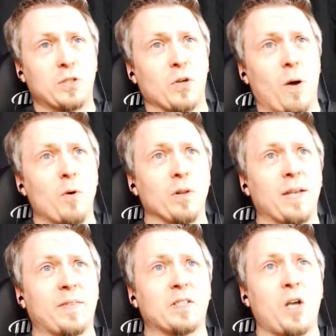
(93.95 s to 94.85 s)
So I'm going to
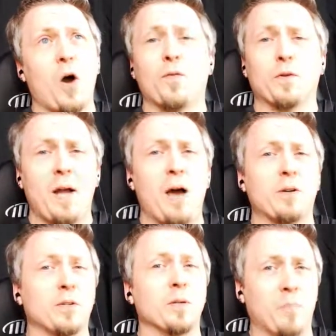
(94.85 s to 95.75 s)
let this go for now
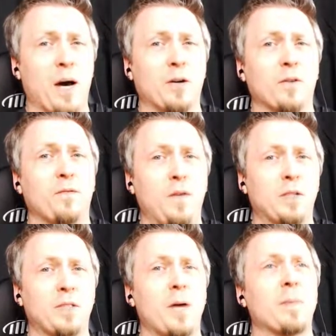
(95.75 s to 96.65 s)
until the butter
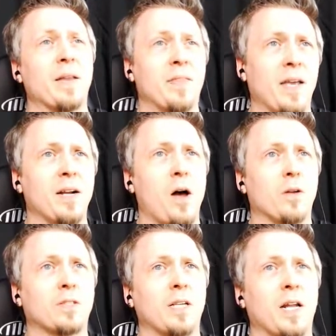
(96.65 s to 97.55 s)
fills up and then
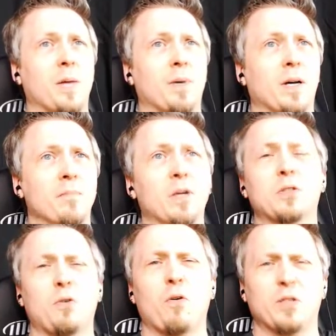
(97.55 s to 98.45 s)
I'll set up a milk
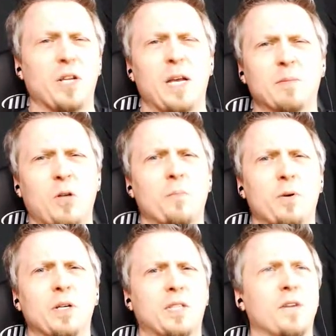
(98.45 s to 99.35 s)
storage, let him start
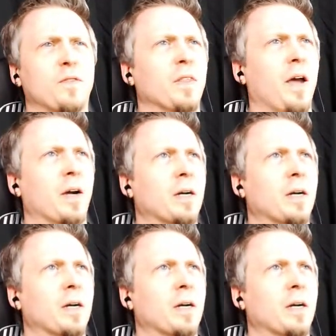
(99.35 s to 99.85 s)
putting stuff in there.